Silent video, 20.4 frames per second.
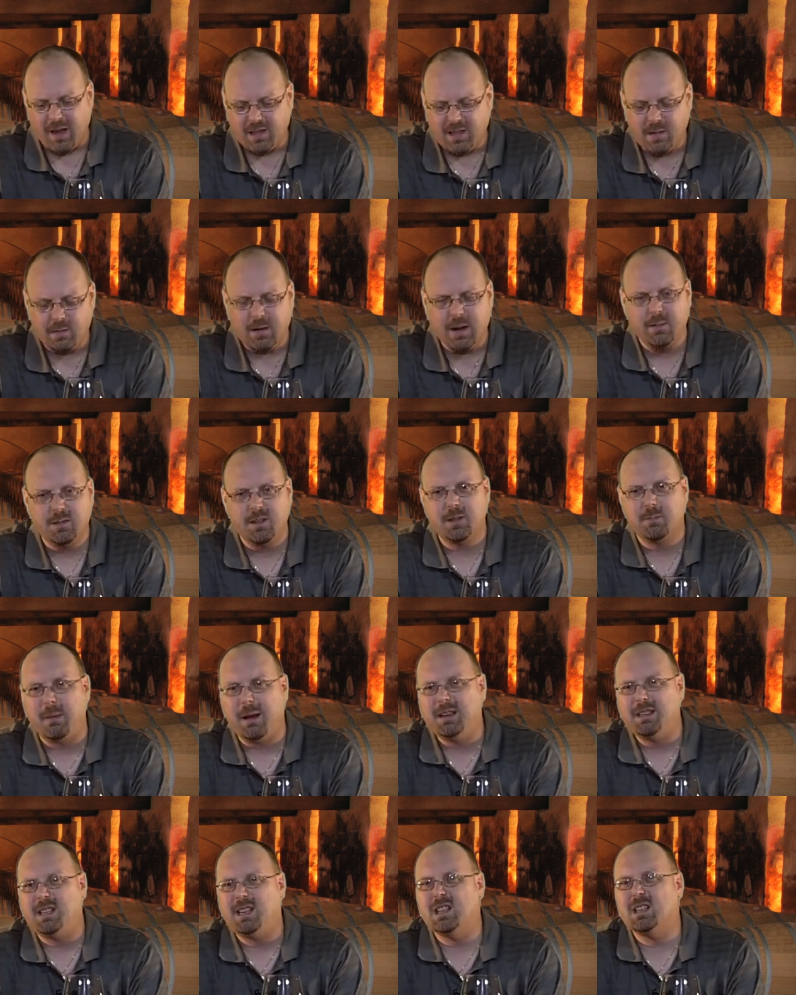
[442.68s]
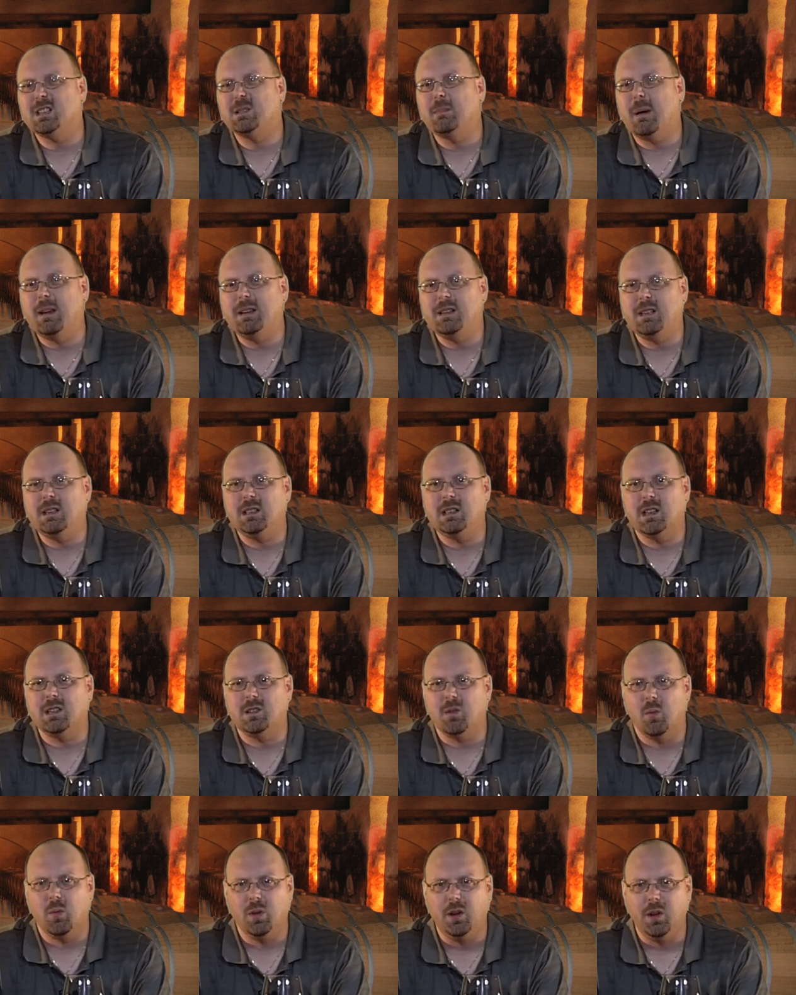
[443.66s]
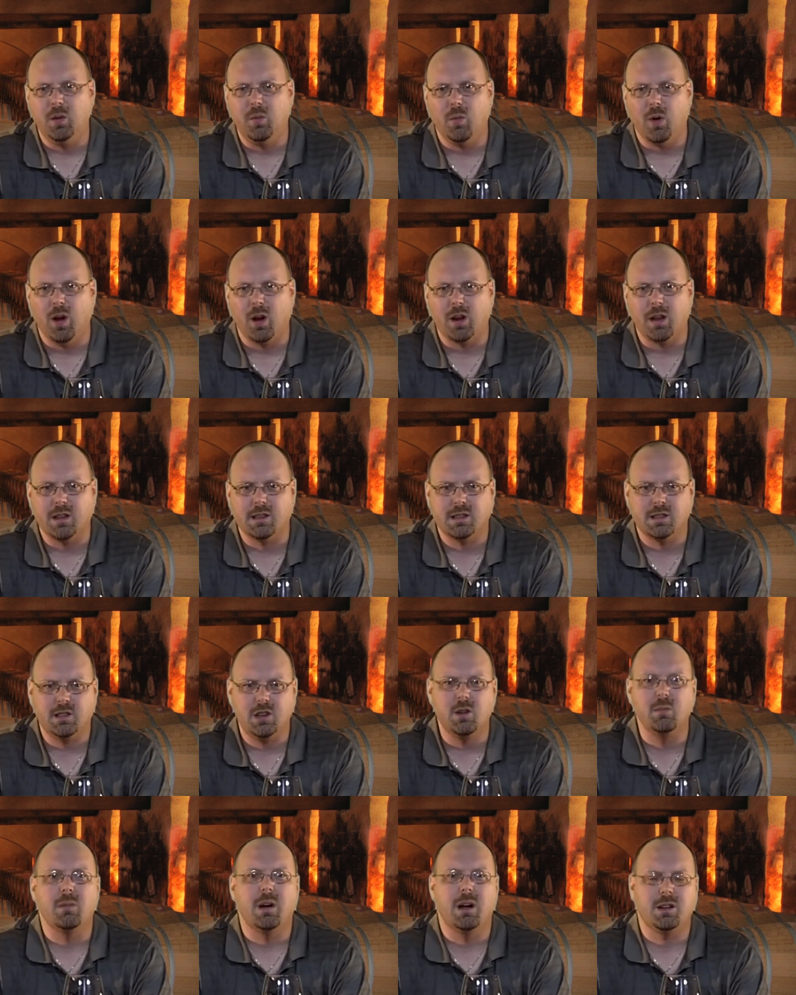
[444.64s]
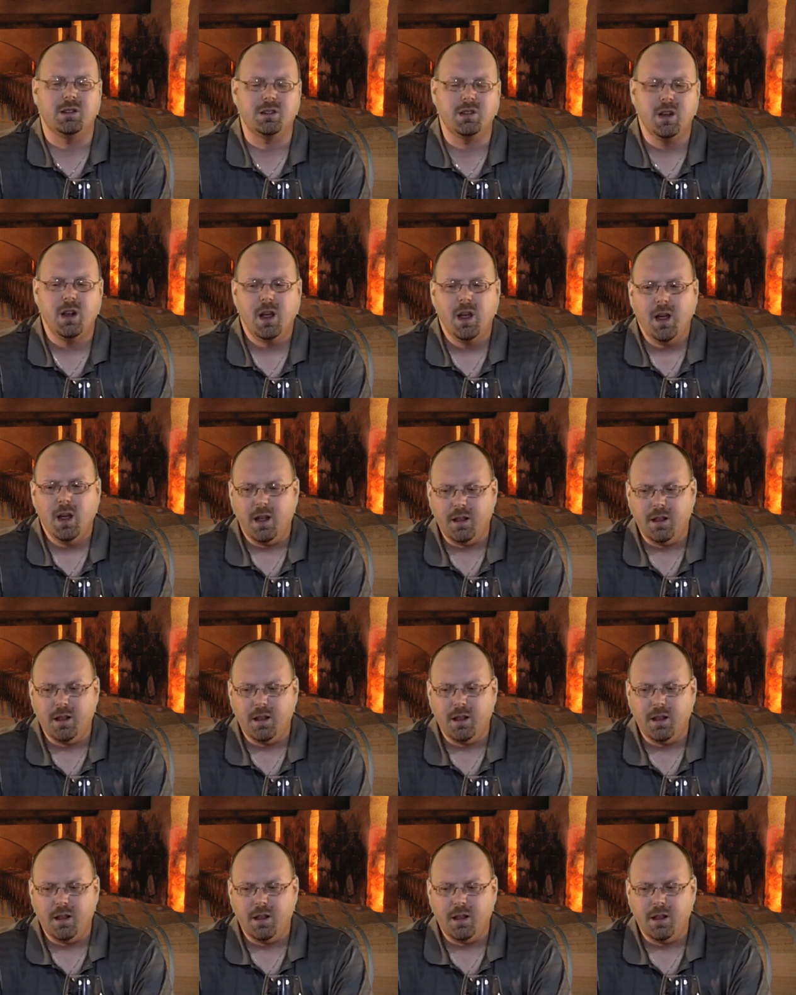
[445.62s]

Uh, sometimes spicy and spicy doesn't really work. It's too much.